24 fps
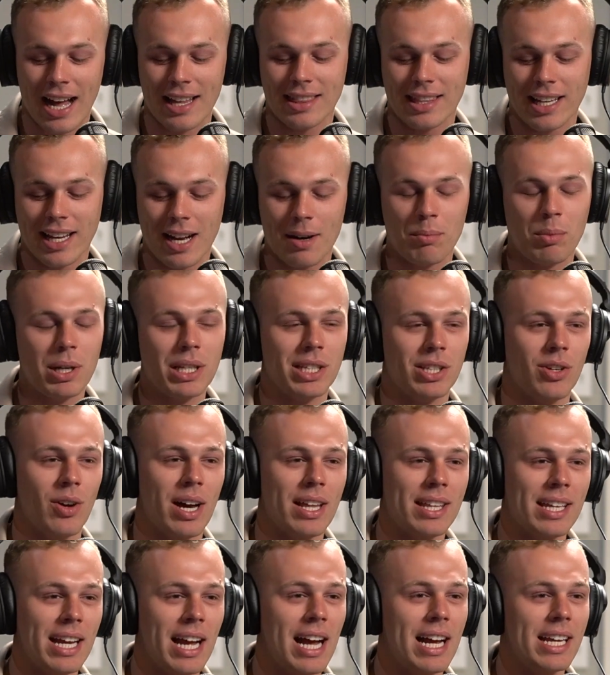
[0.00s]
I think I'm with you.
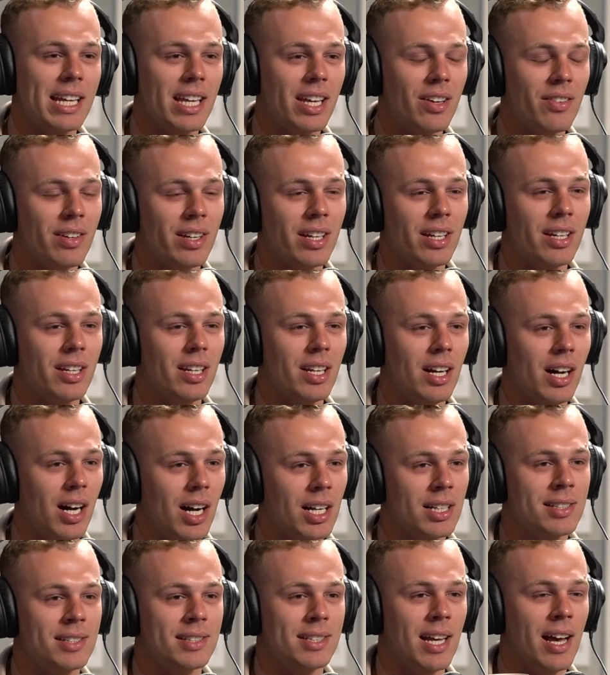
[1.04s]
I think I give it
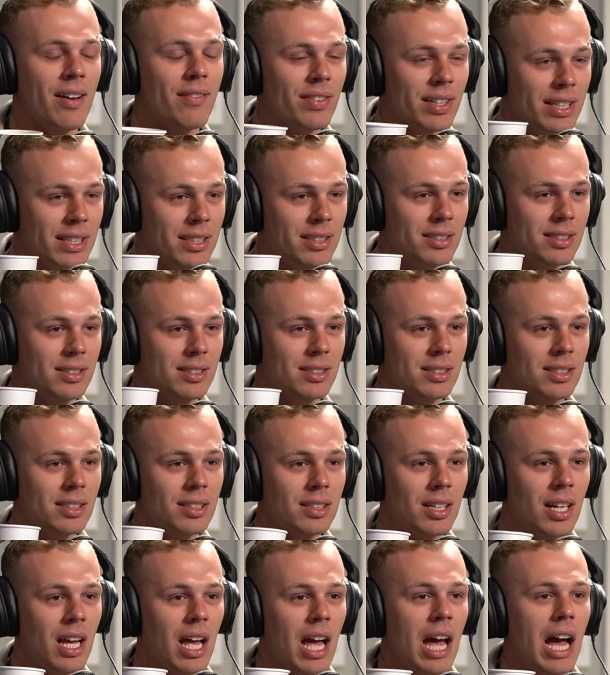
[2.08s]
a seven.
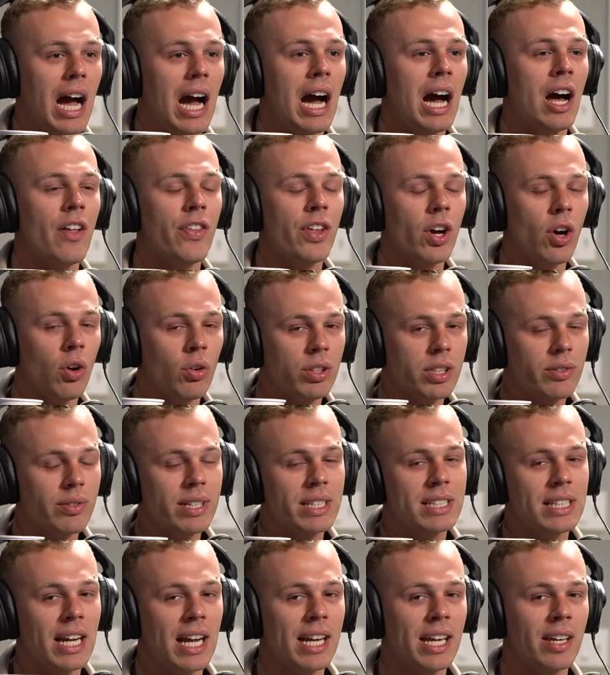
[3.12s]
the only
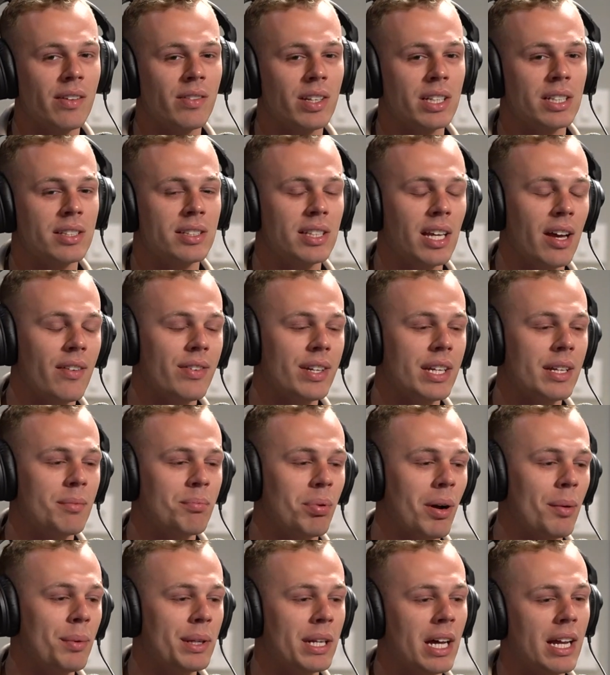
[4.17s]
reason I give it a seven and
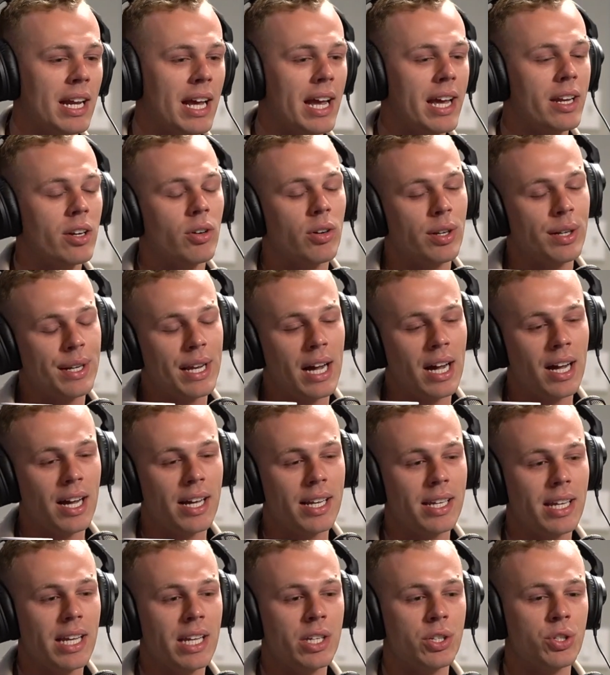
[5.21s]
probably not an eight or a
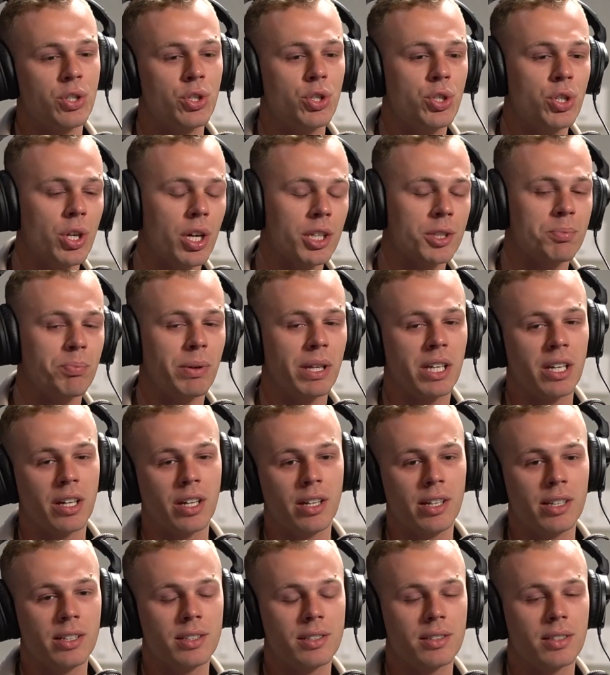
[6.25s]
nine is just
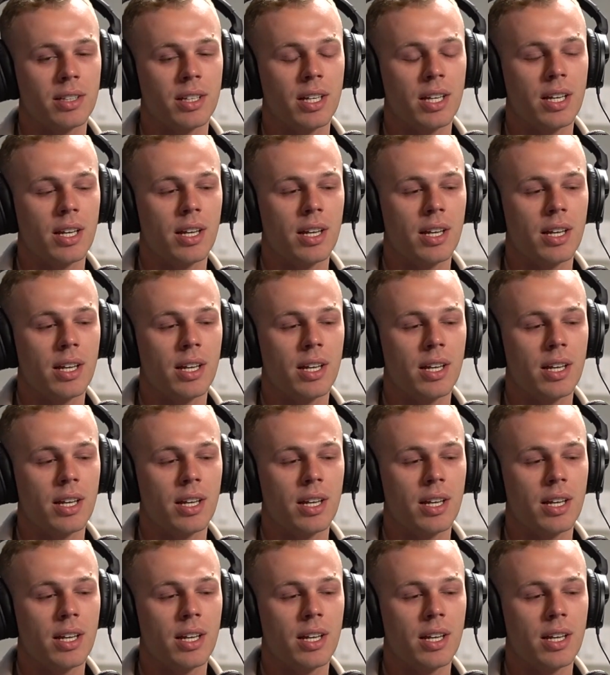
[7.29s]
because